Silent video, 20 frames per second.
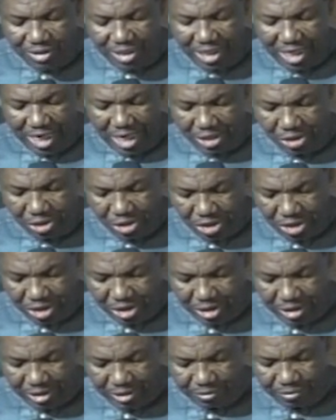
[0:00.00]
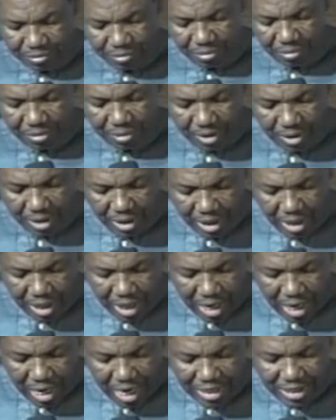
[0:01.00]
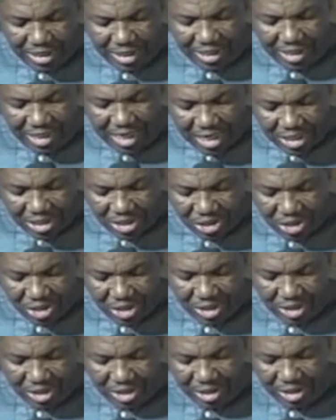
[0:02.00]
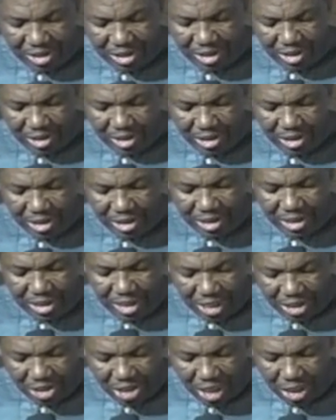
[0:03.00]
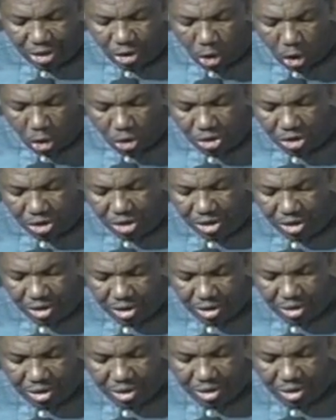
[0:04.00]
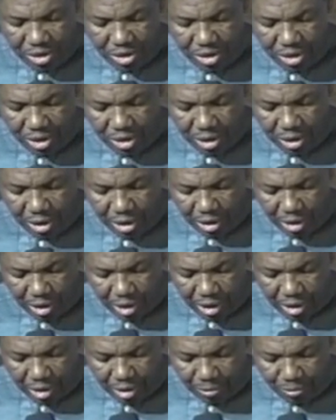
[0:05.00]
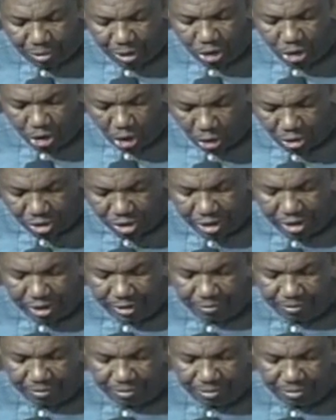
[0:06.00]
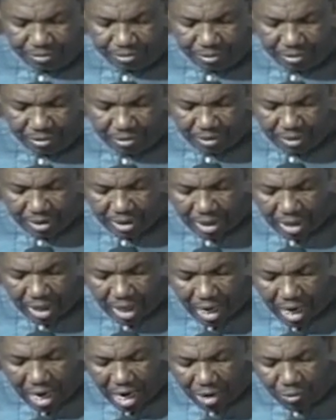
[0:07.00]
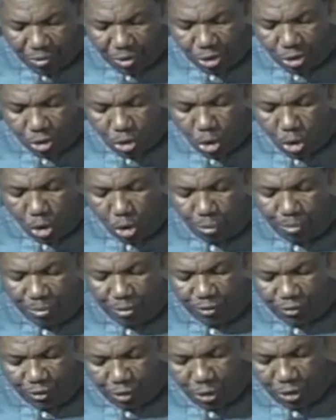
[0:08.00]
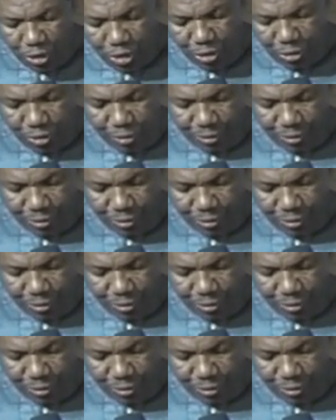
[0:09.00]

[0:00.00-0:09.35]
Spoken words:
gates and the gates that shall not be shut. I will go before you